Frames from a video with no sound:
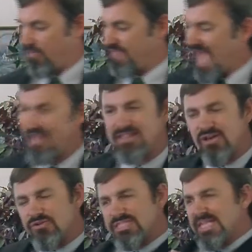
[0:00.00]
That
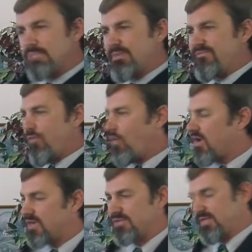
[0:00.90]
those things
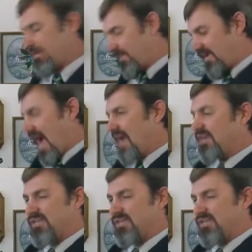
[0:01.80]
before that behind